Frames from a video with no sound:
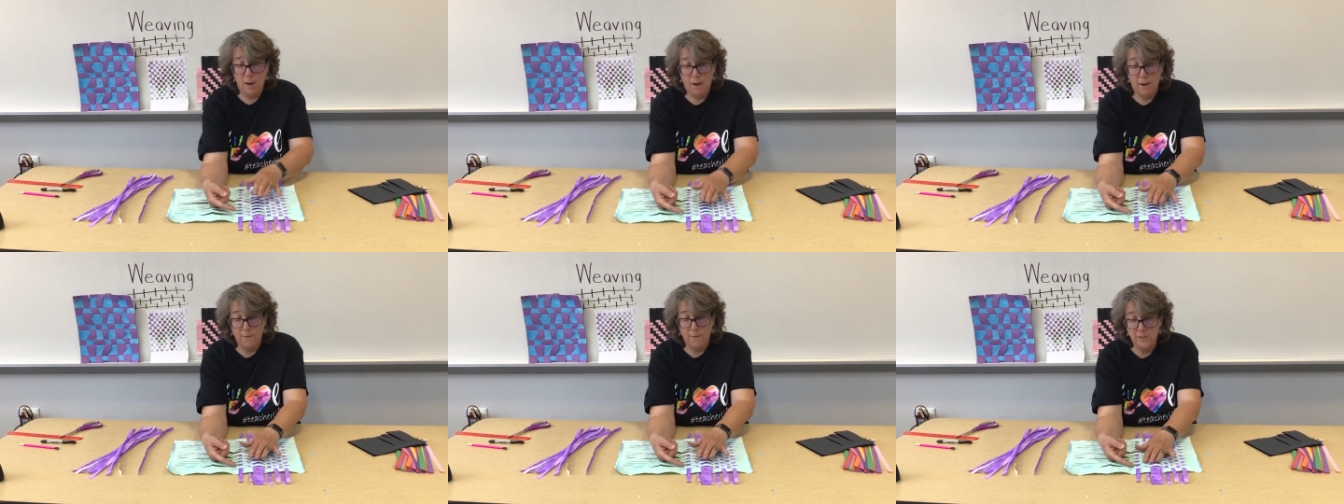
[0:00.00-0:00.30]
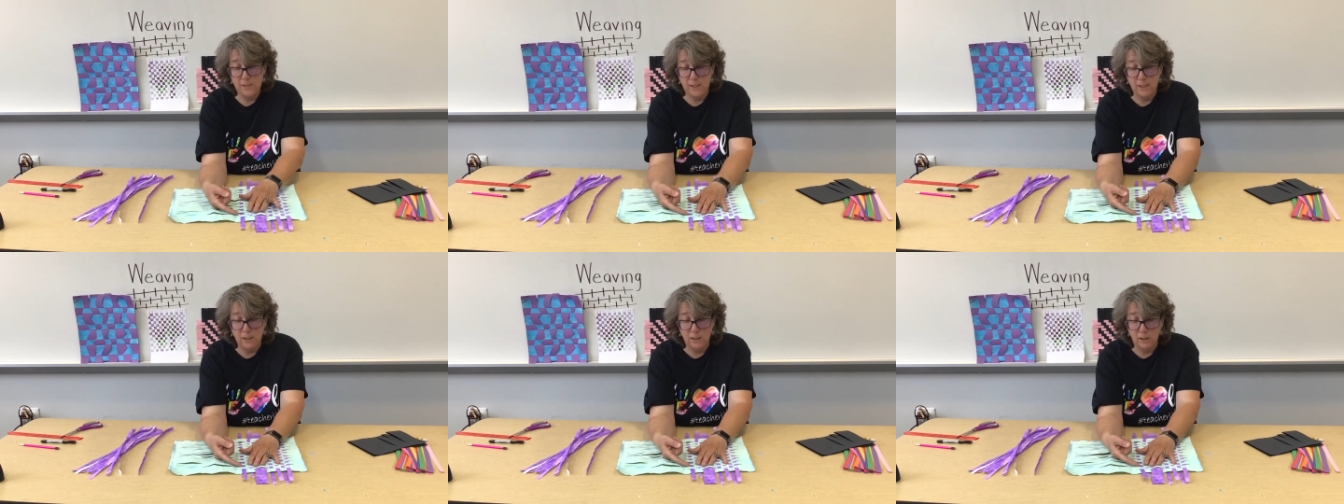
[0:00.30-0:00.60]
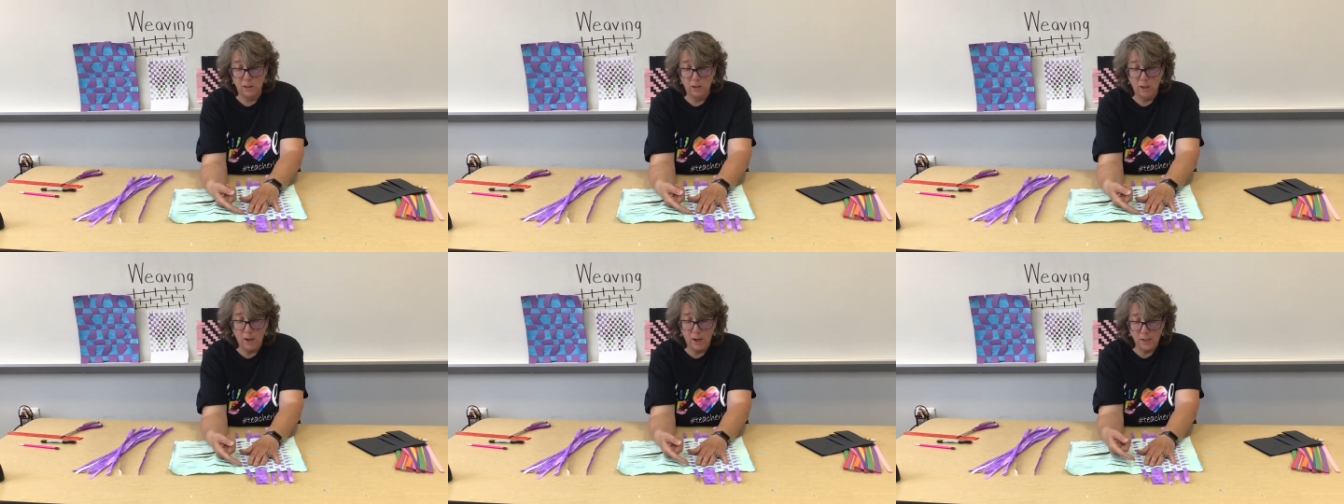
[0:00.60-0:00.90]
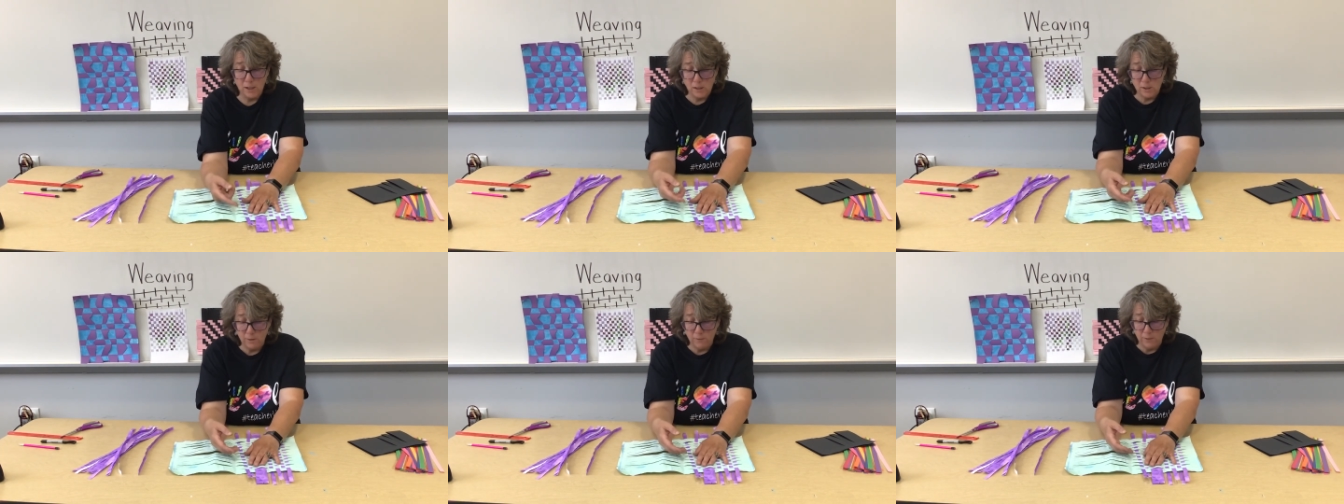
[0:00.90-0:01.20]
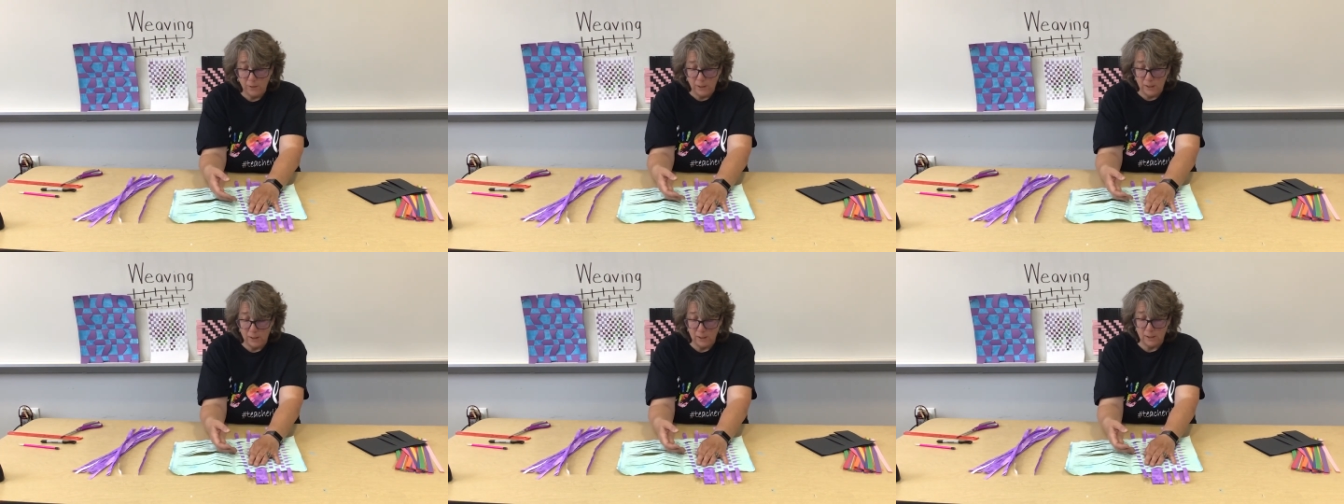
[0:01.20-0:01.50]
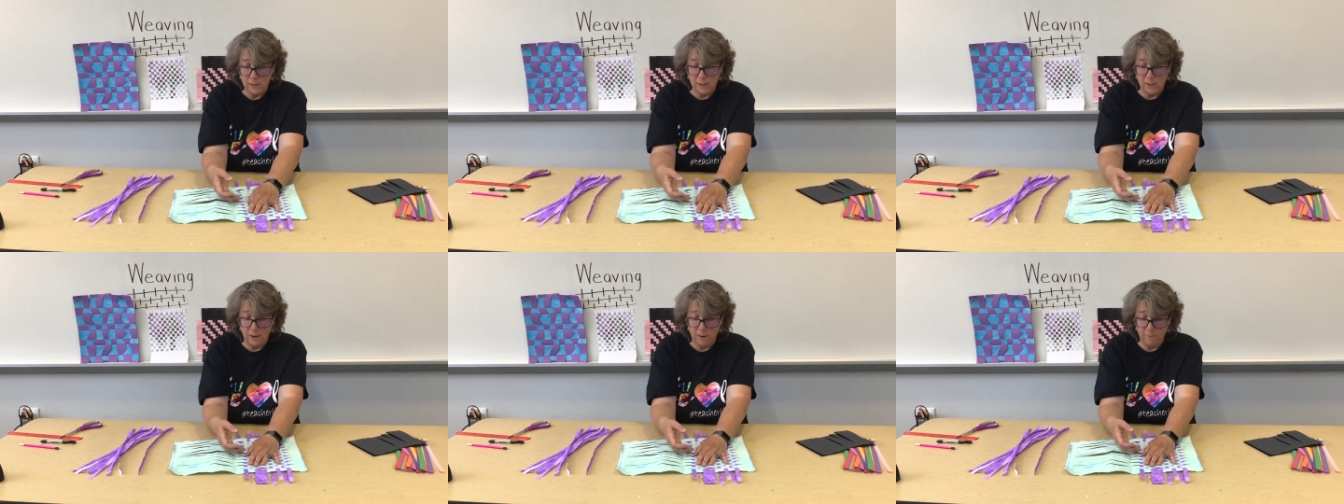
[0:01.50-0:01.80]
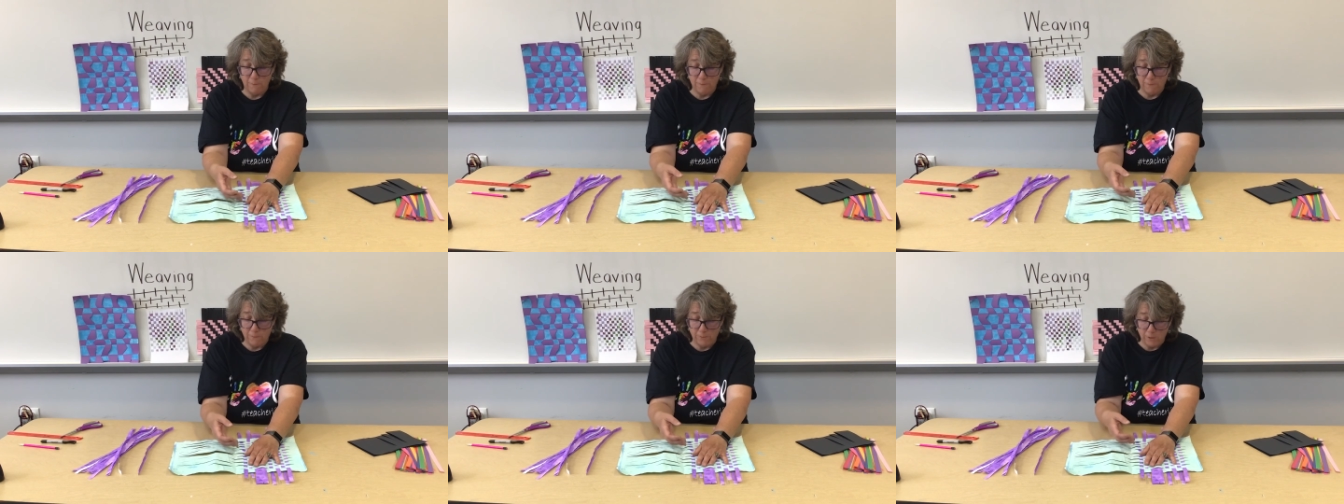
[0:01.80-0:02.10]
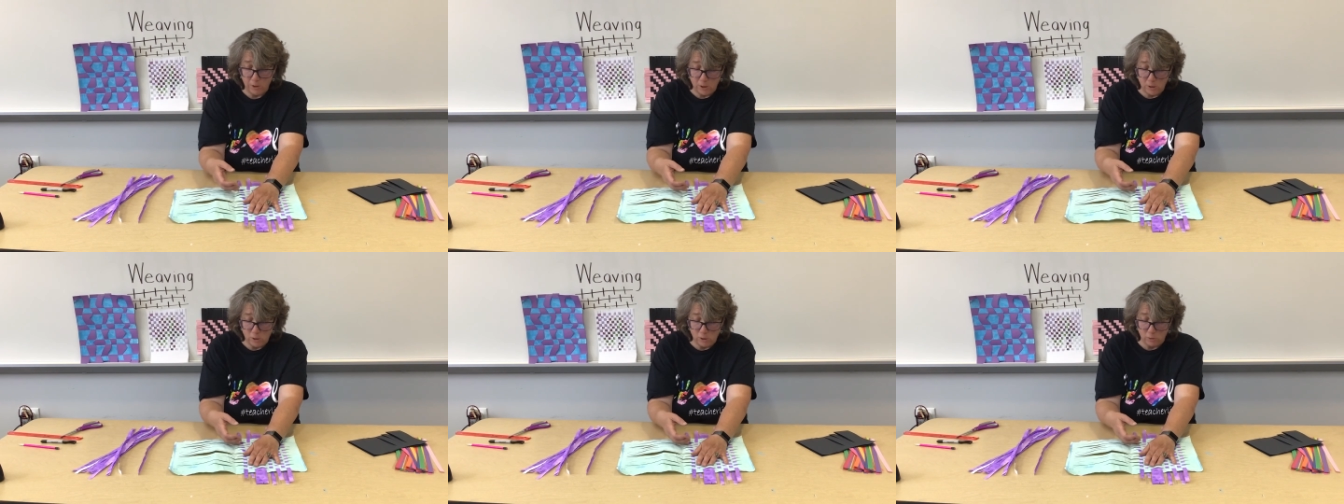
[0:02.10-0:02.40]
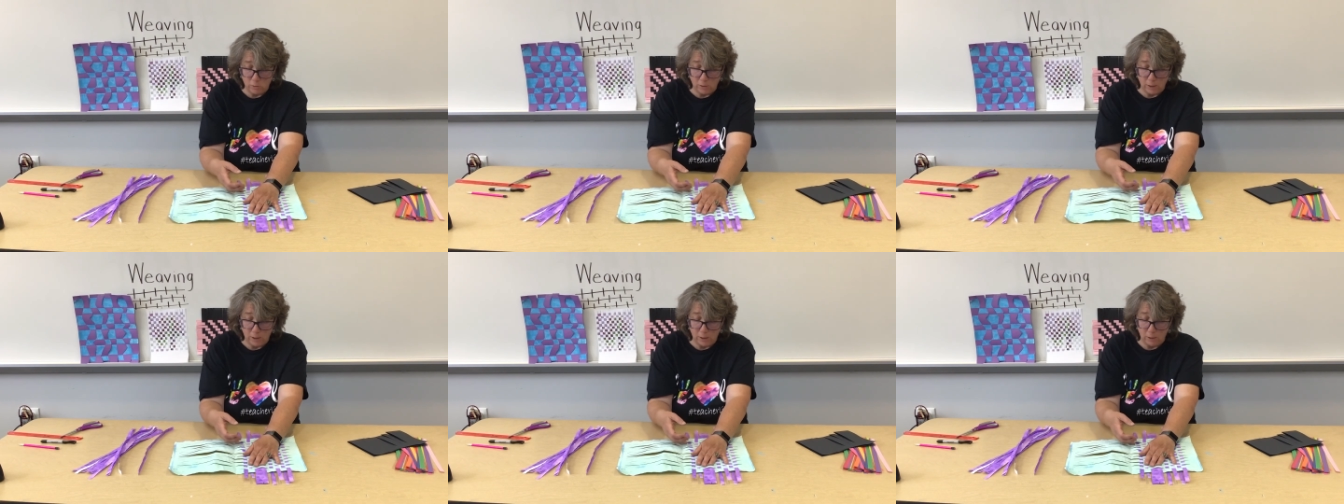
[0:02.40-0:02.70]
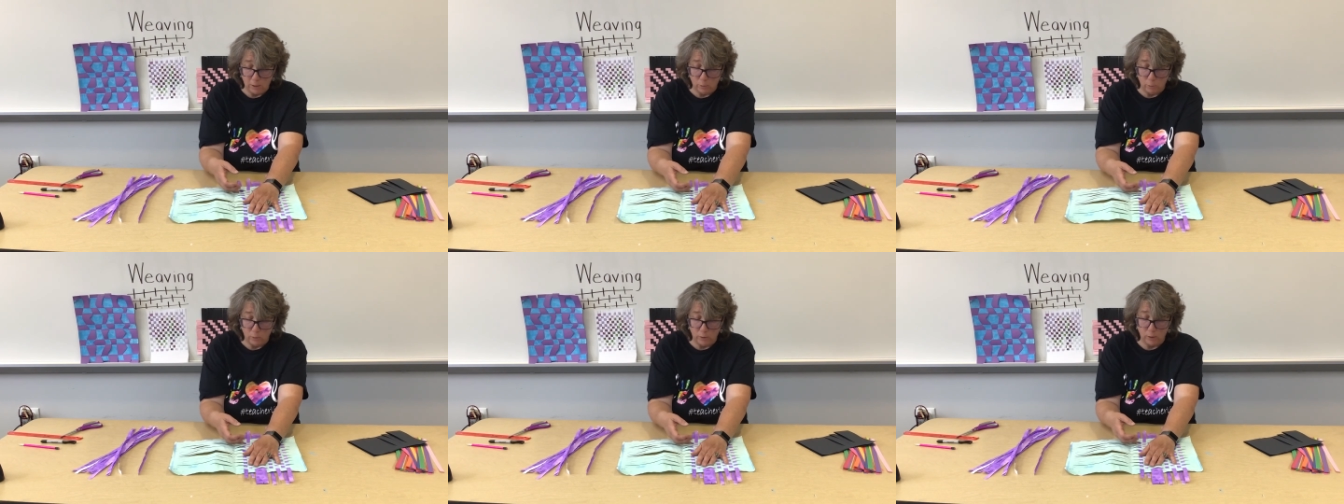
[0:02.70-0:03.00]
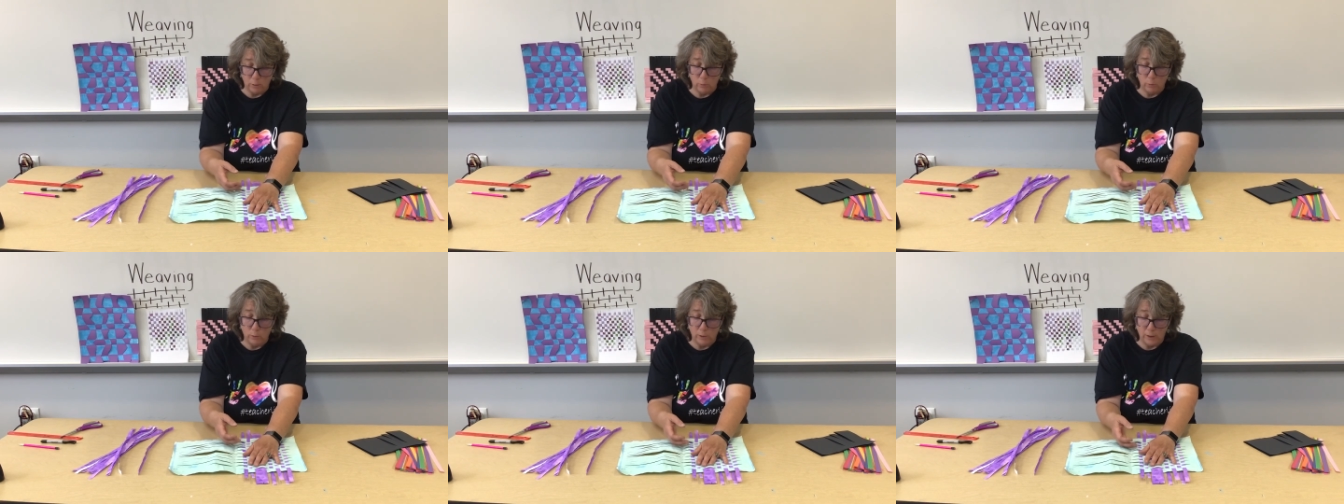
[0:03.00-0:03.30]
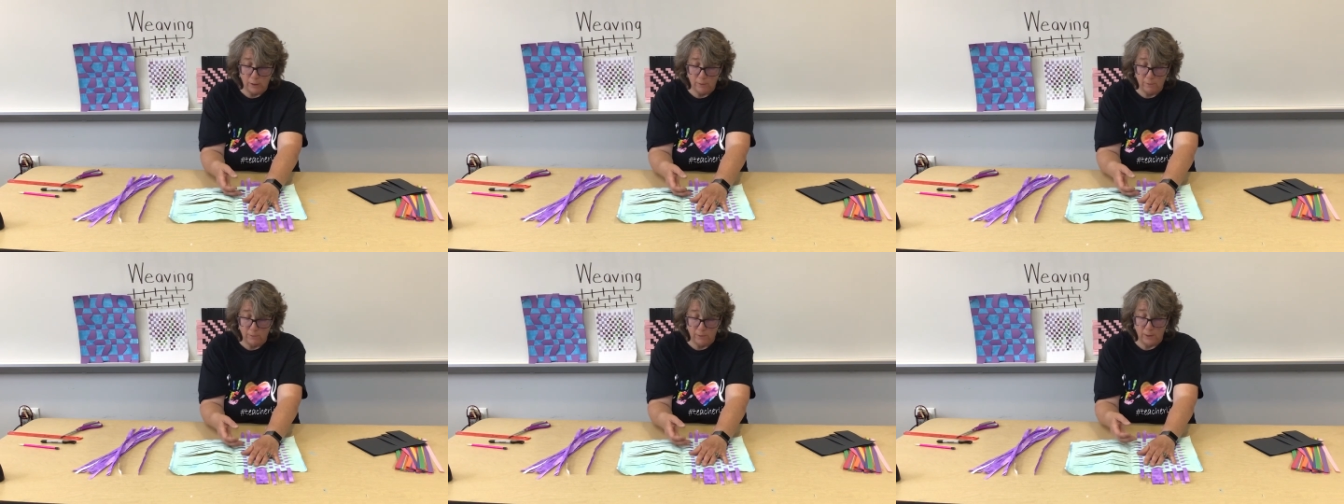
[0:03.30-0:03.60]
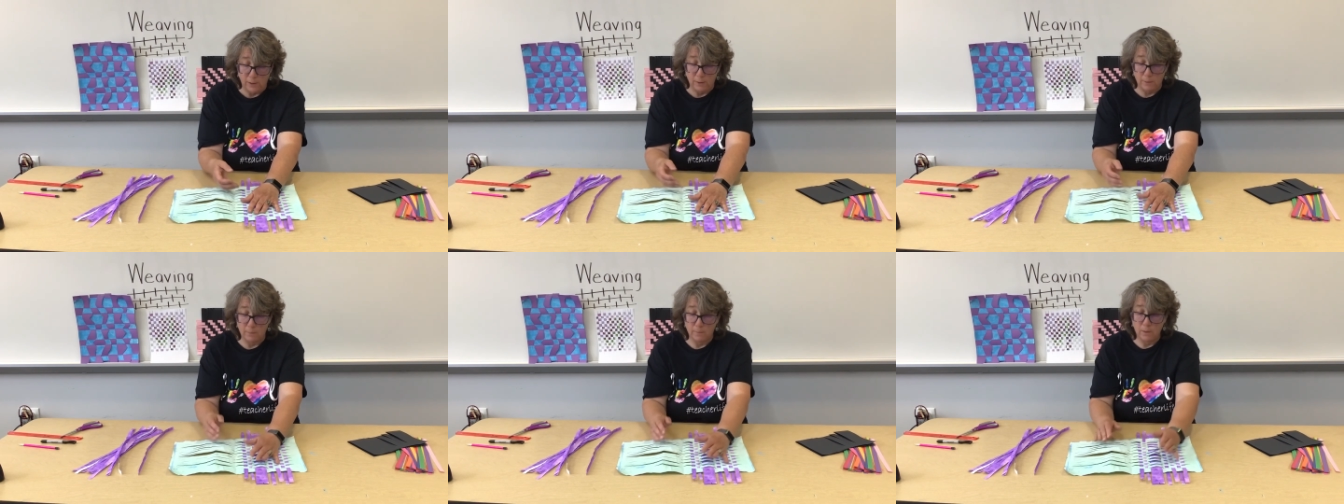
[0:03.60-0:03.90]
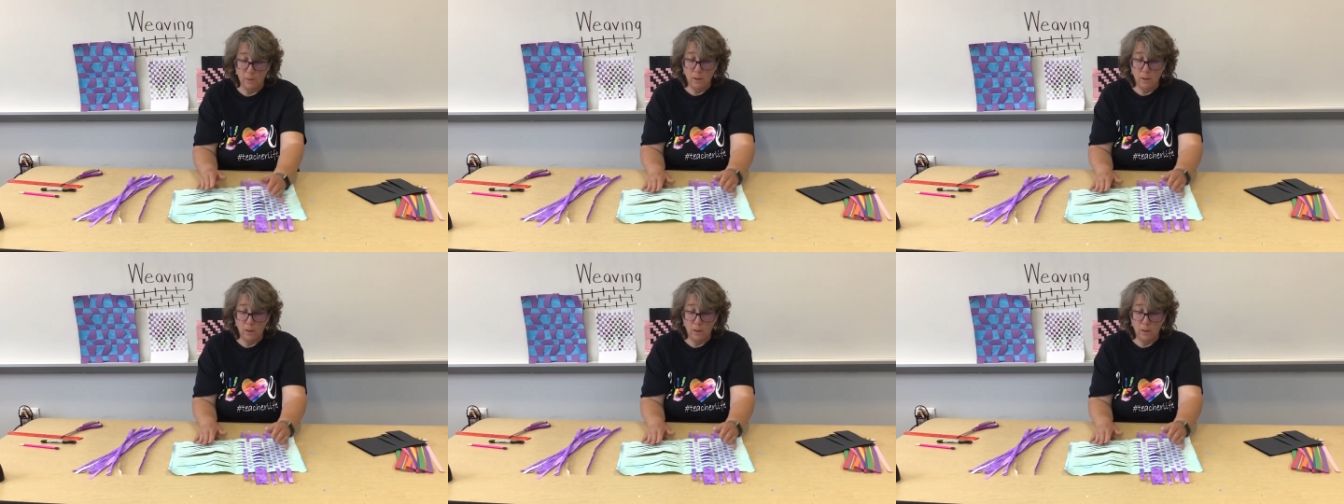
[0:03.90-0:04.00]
I've seen lots of kids get frustrated with weaving.